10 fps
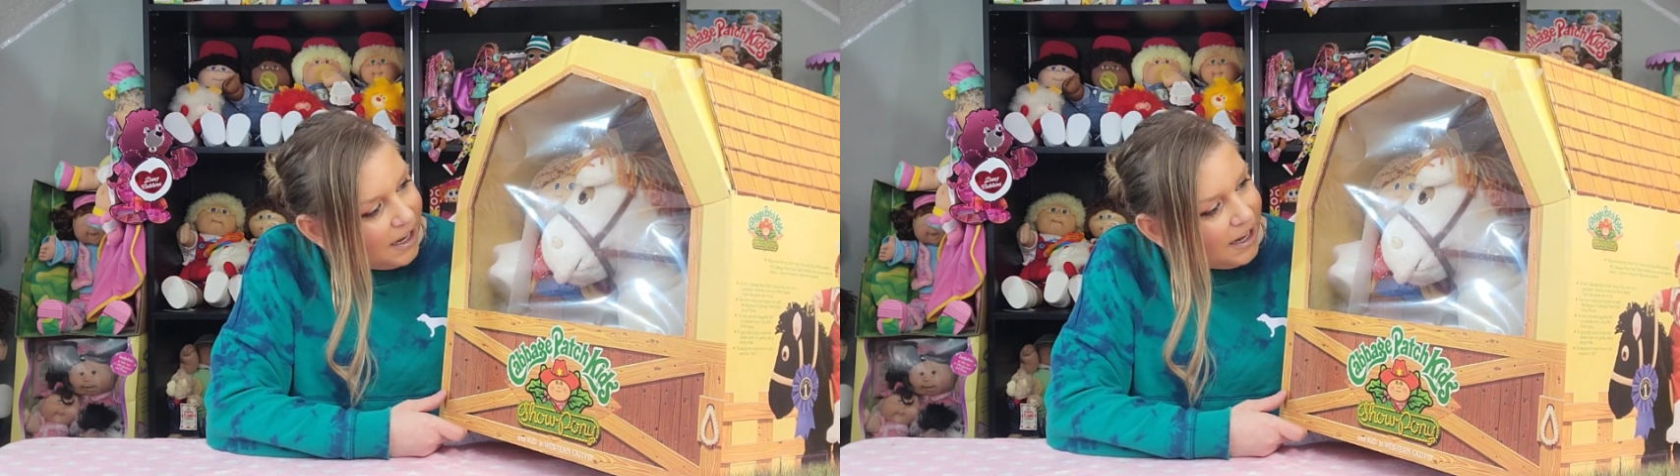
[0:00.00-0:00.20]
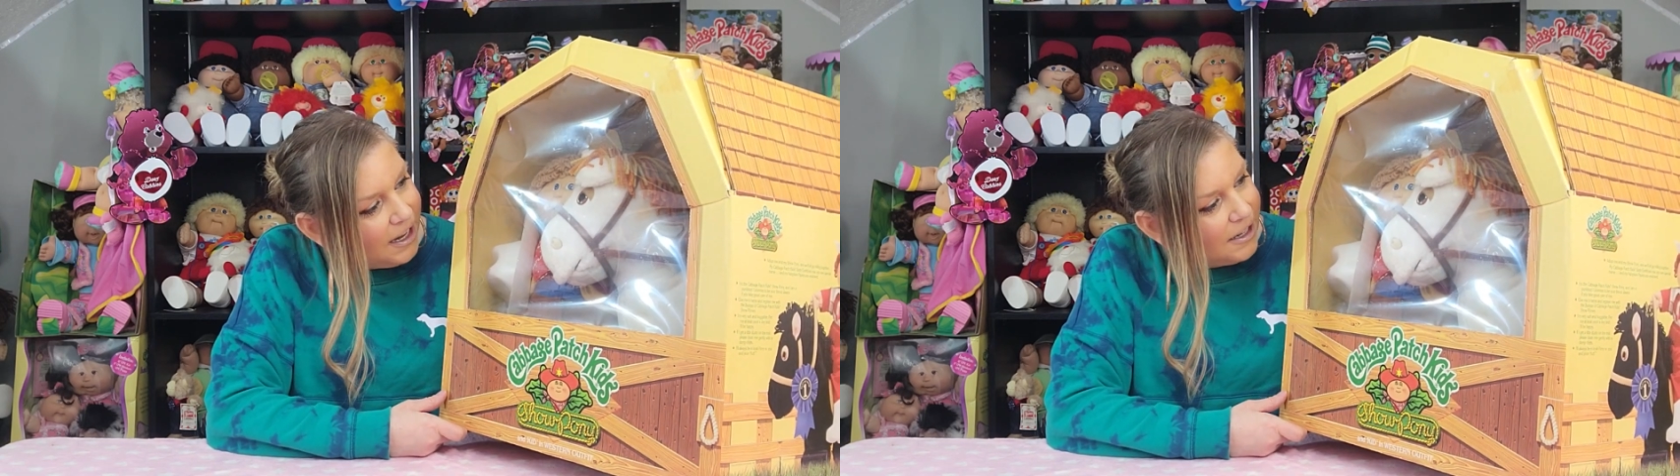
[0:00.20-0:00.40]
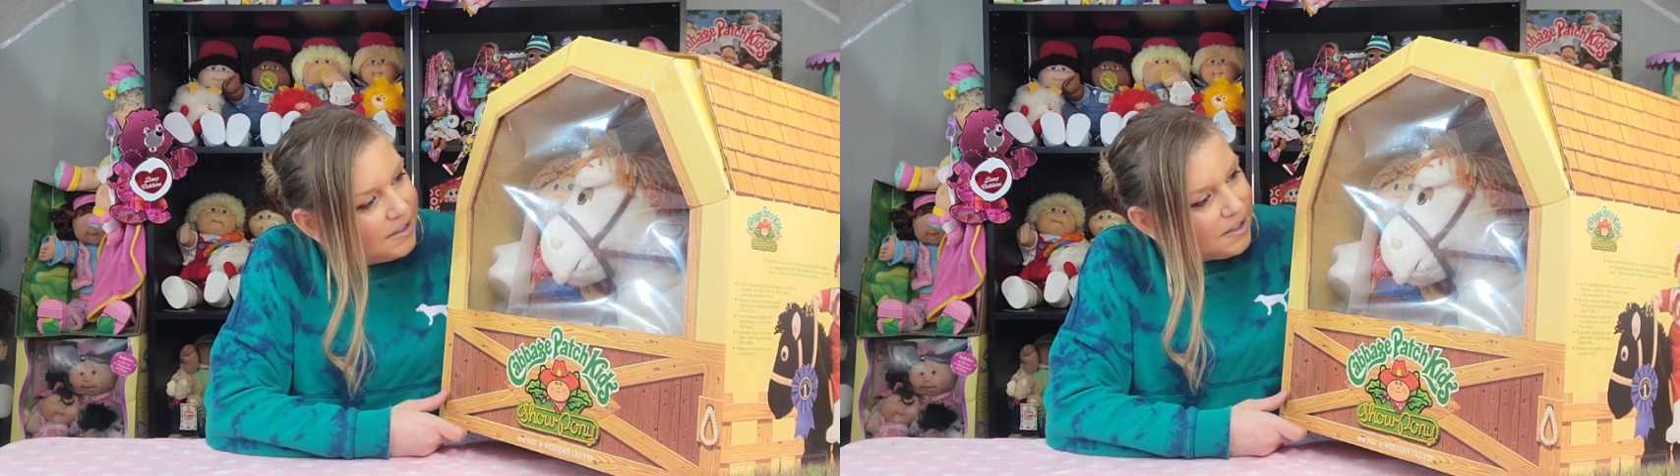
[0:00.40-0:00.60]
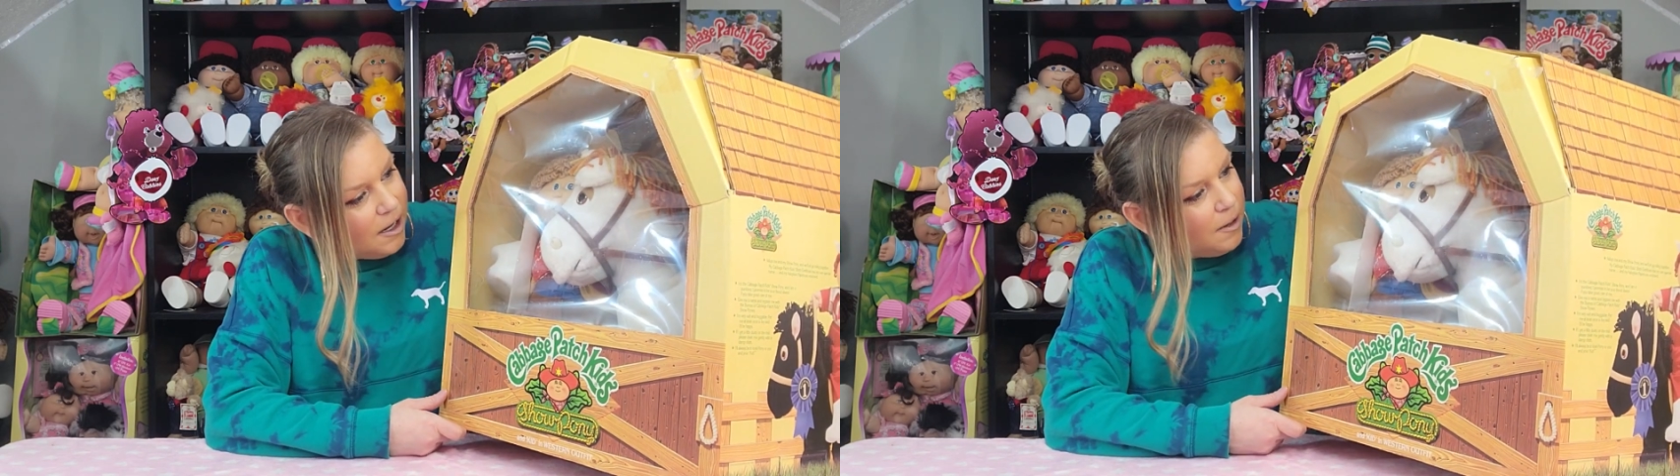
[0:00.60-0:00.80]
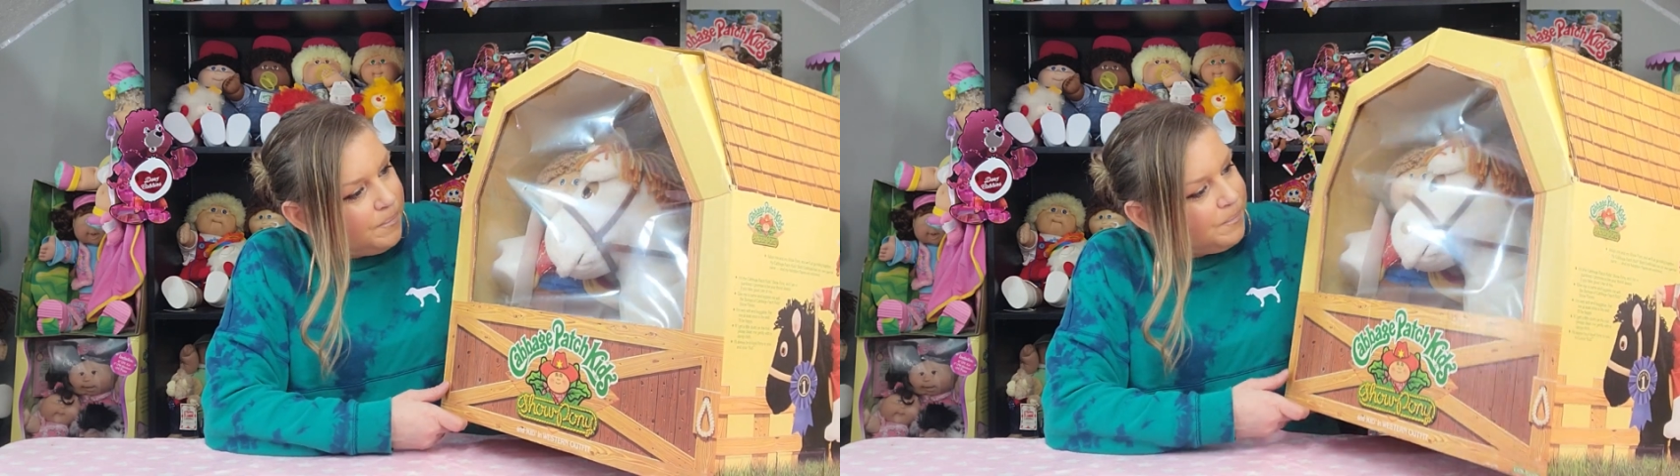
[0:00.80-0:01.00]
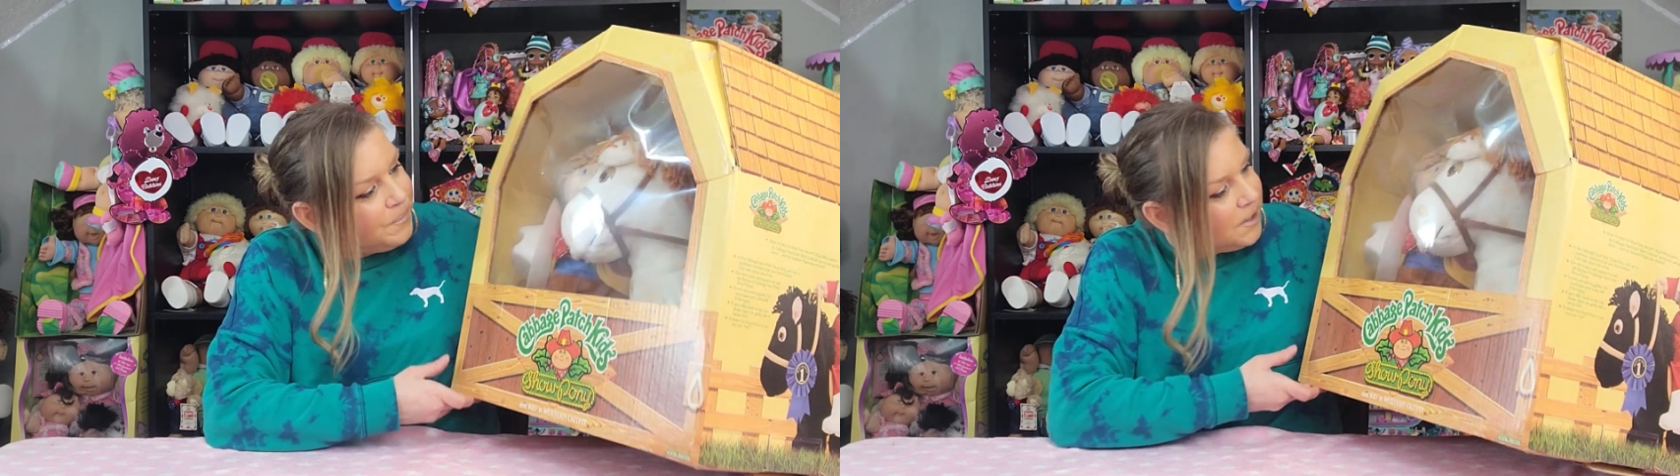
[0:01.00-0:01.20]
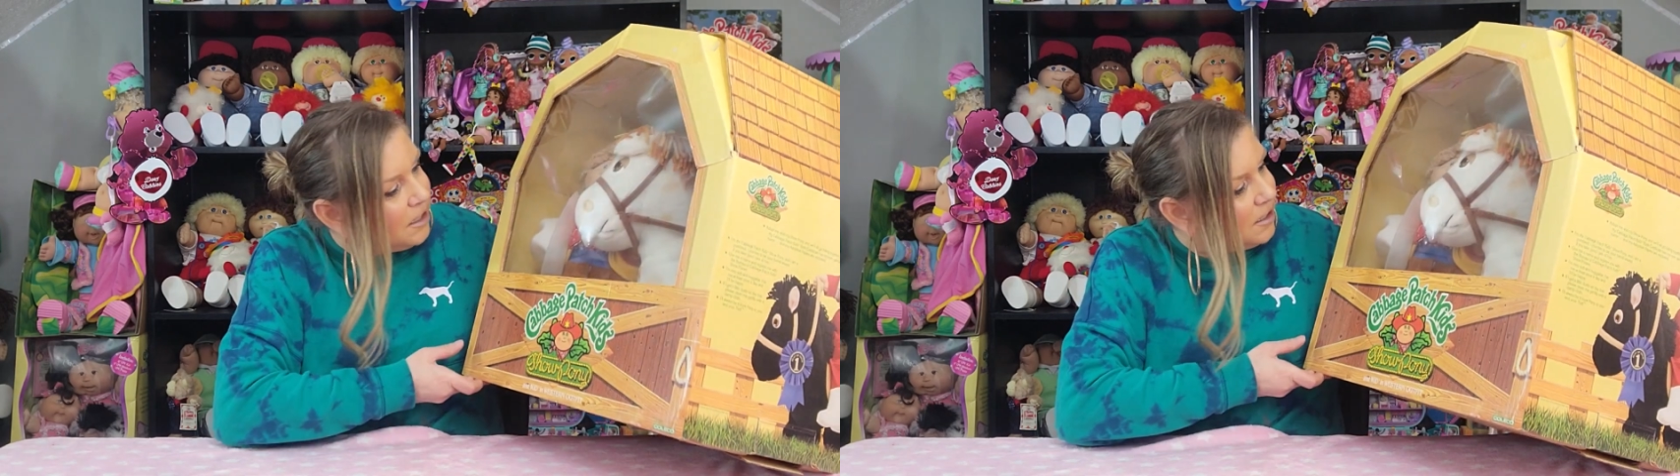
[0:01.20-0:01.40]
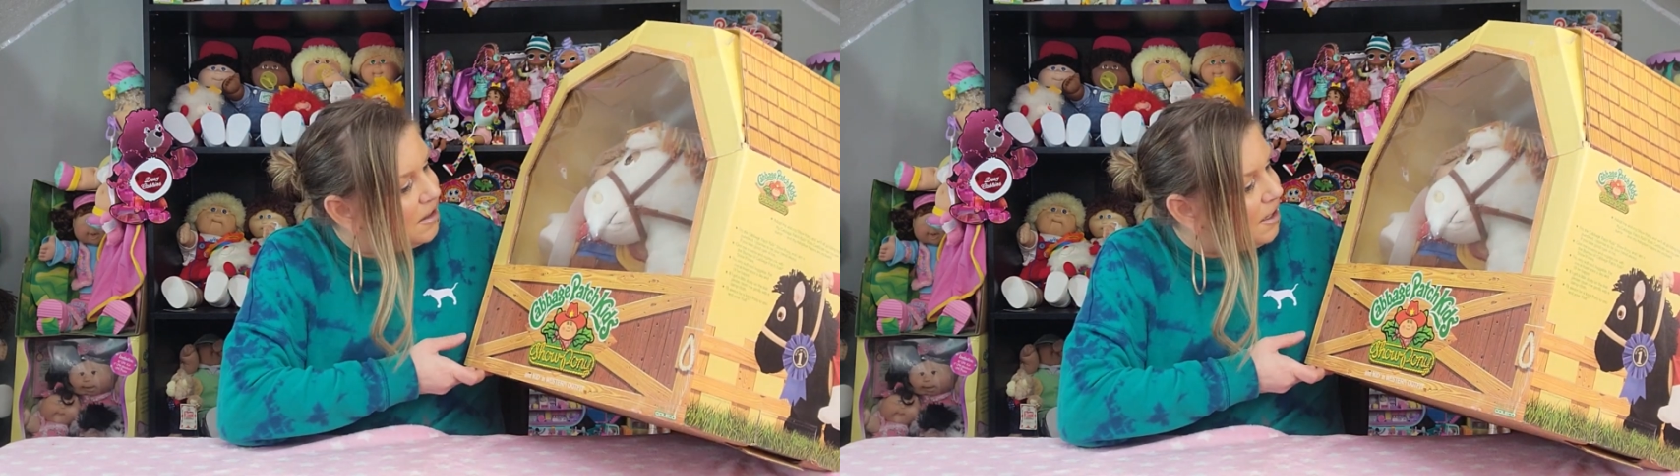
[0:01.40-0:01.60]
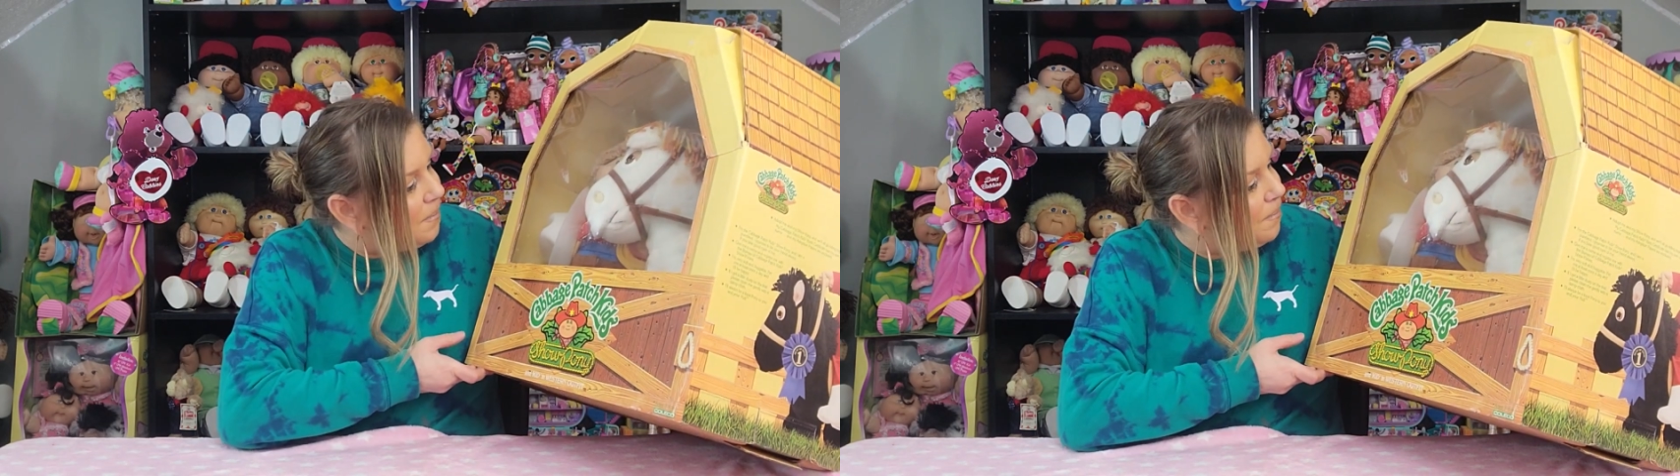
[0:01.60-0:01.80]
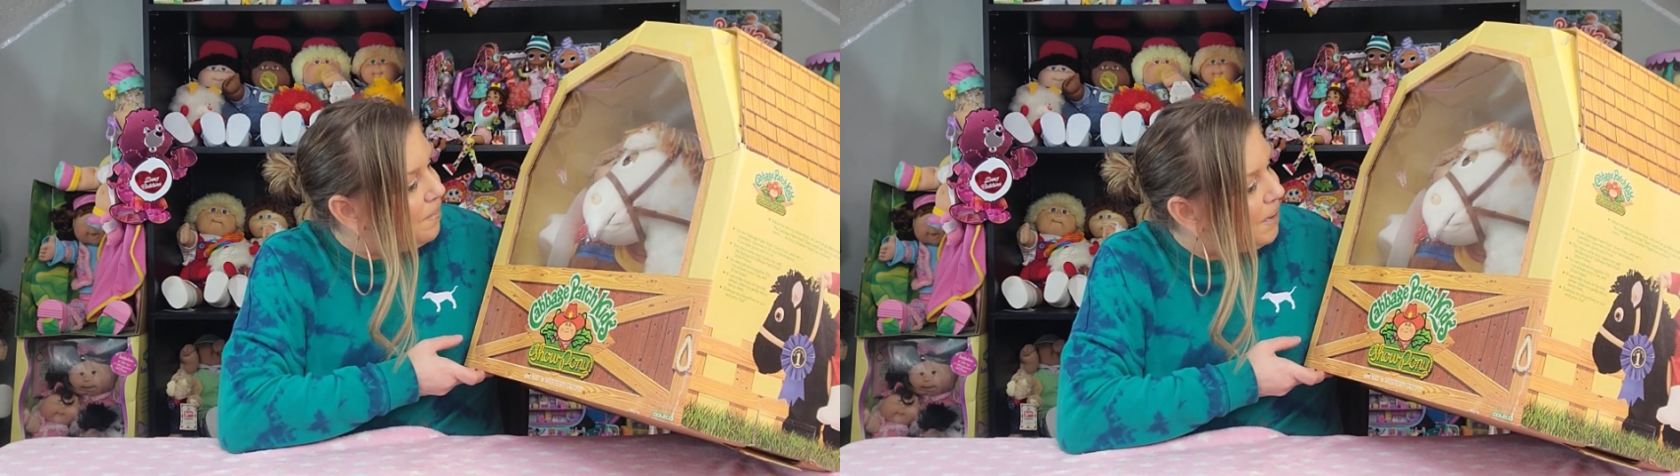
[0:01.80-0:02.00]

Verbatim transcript: And um, the